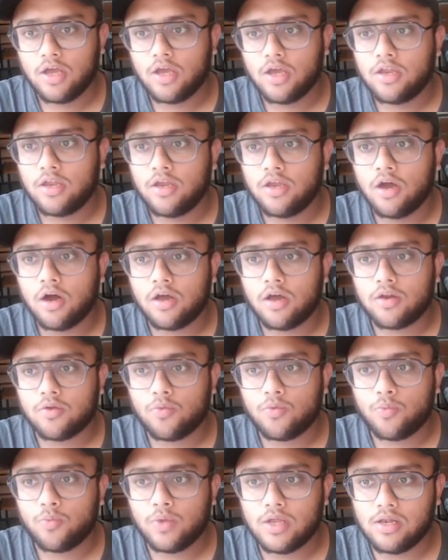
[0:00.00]
Here
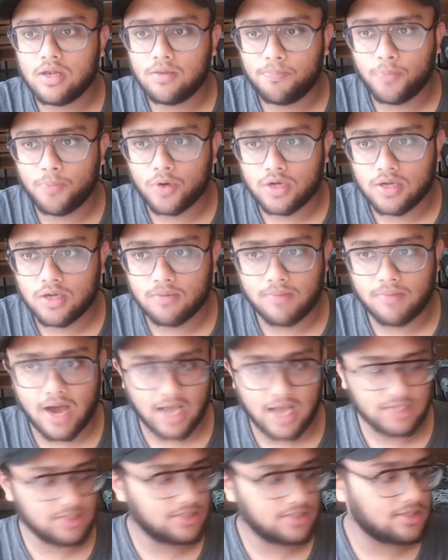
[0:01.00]
we'll put the
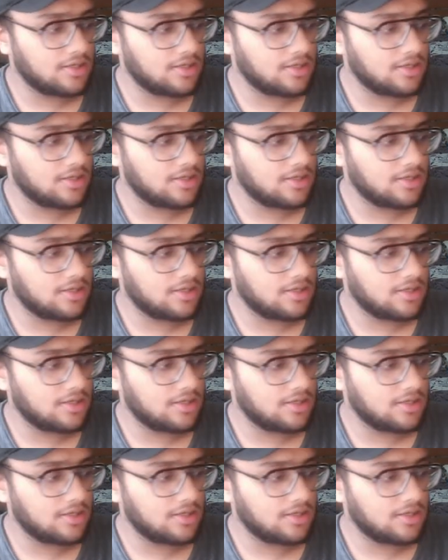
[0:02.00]
mass